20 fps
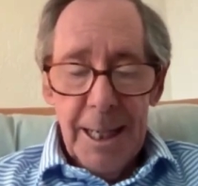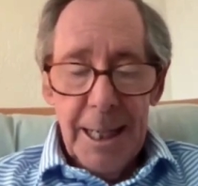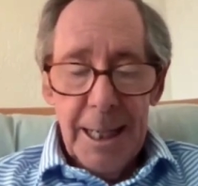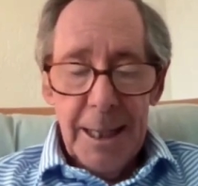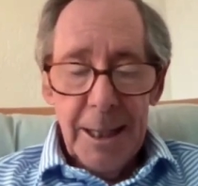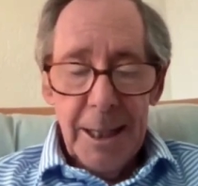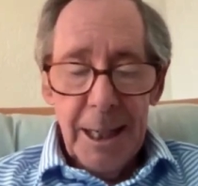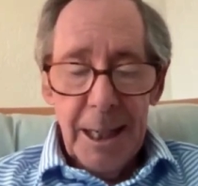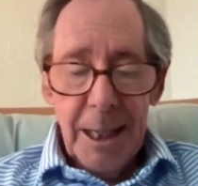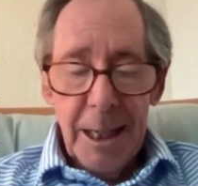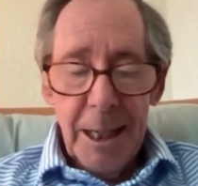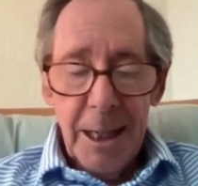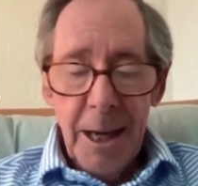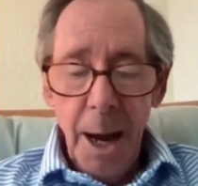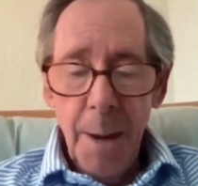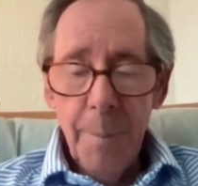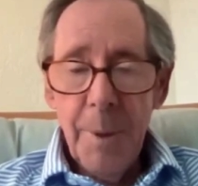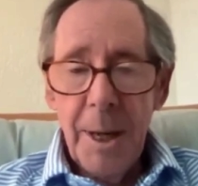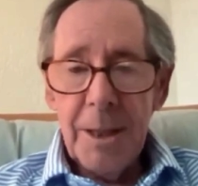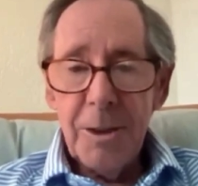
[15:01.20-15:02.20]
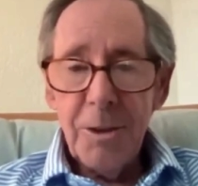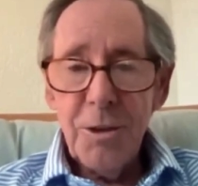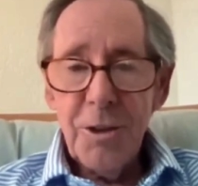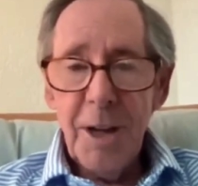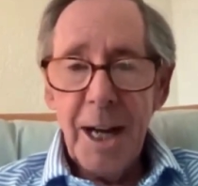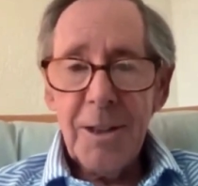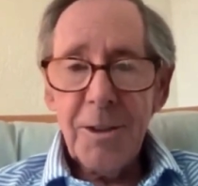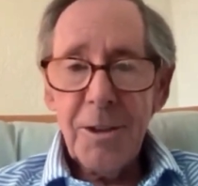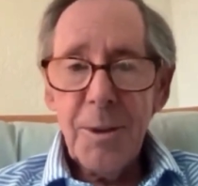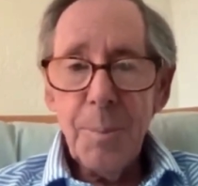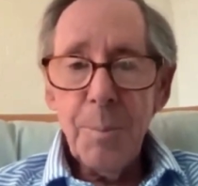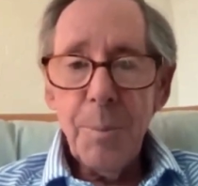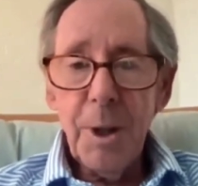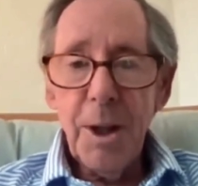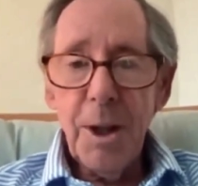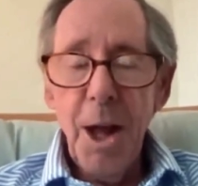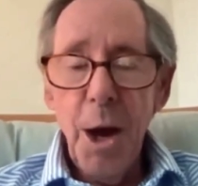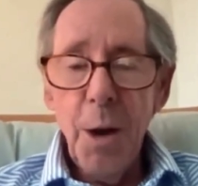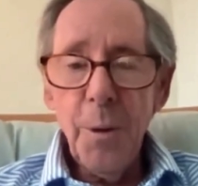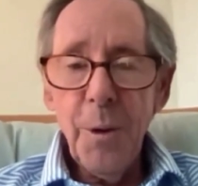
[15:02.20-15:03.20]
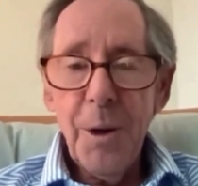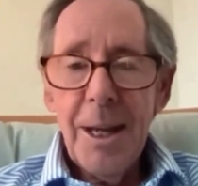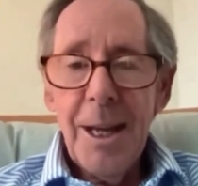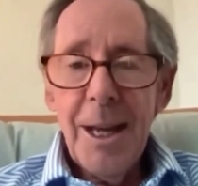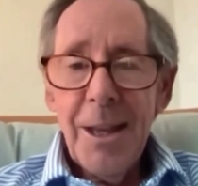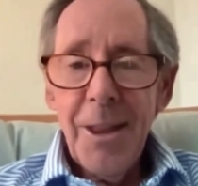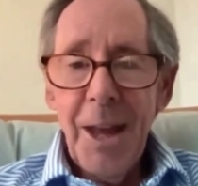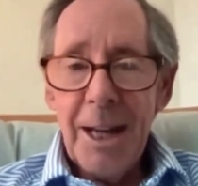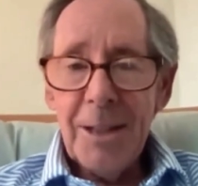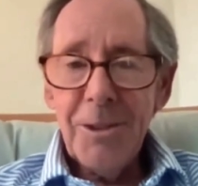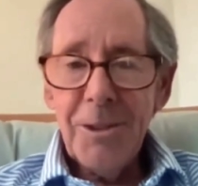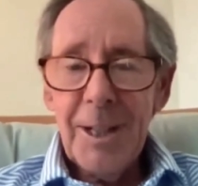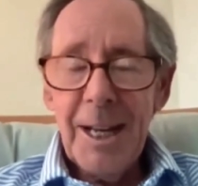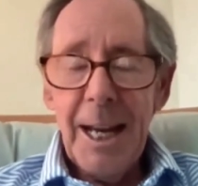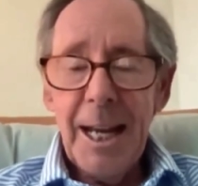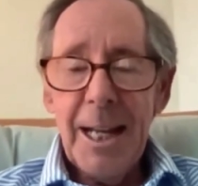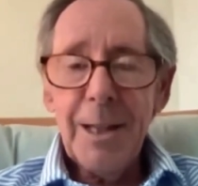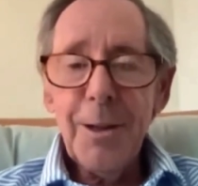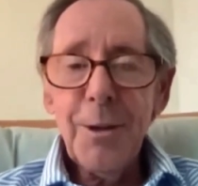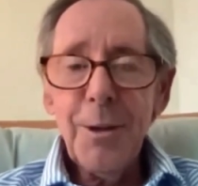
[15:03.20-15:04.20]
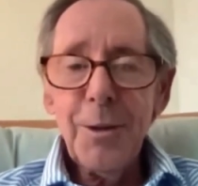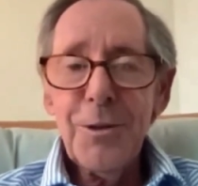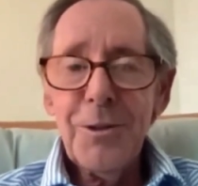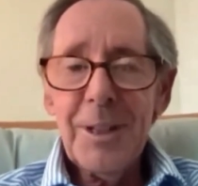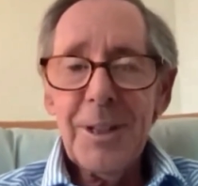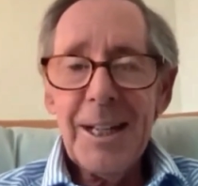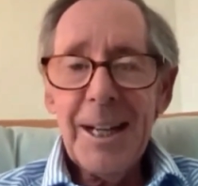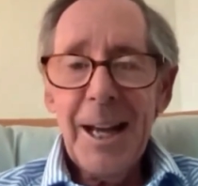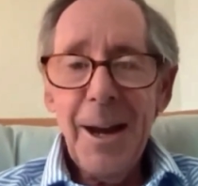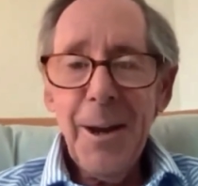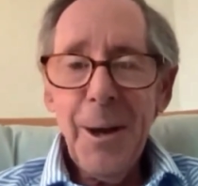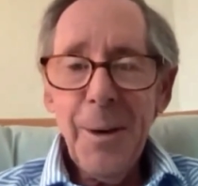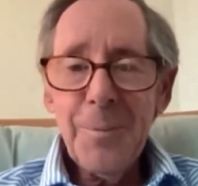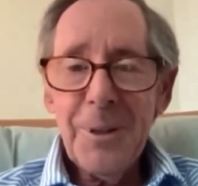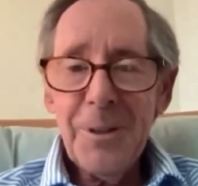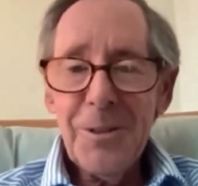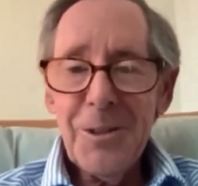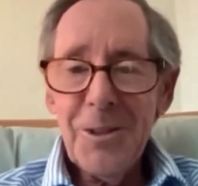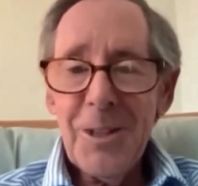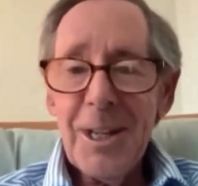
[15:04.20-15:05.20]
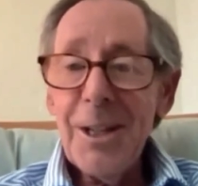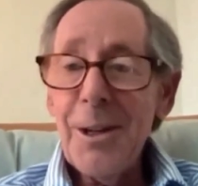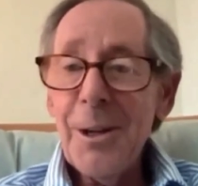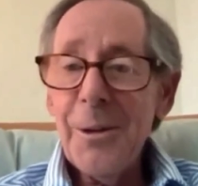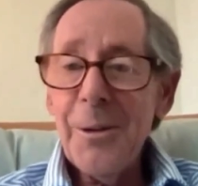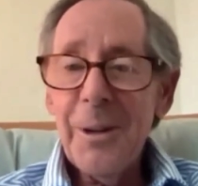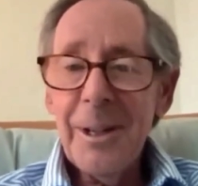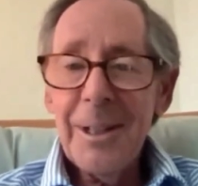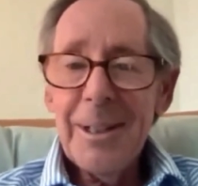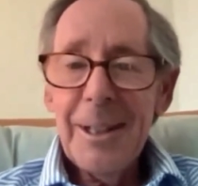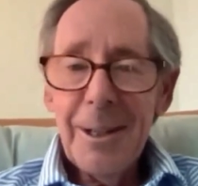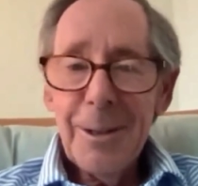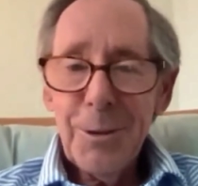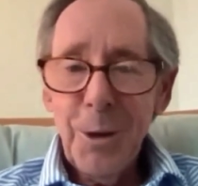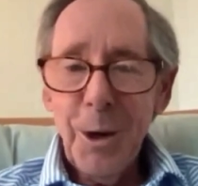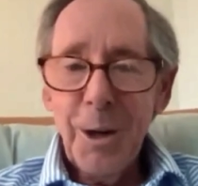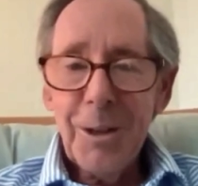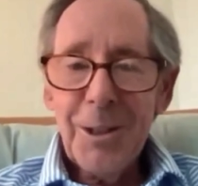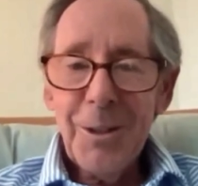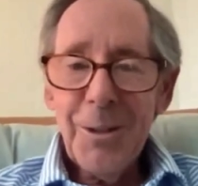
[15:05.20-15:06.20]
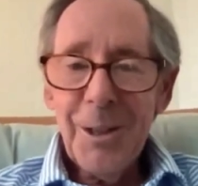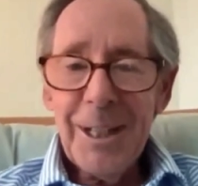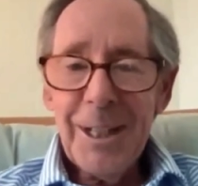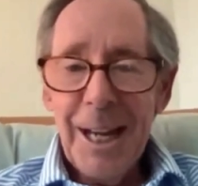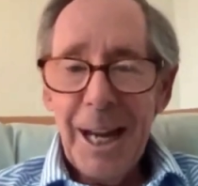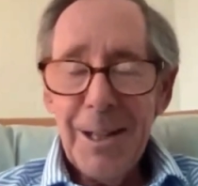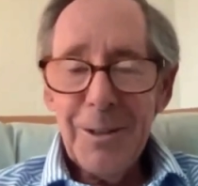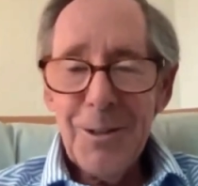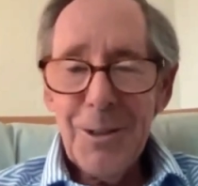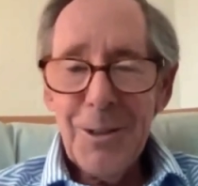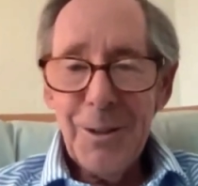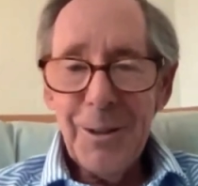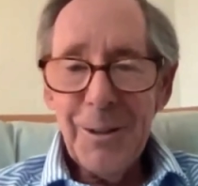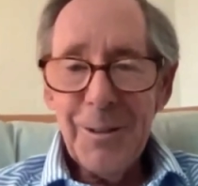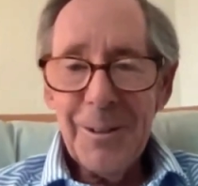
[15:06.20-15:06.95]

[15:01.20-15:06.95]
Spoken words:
in the comment section below. Thanks again, Lucy. I hope to talk to you again soon.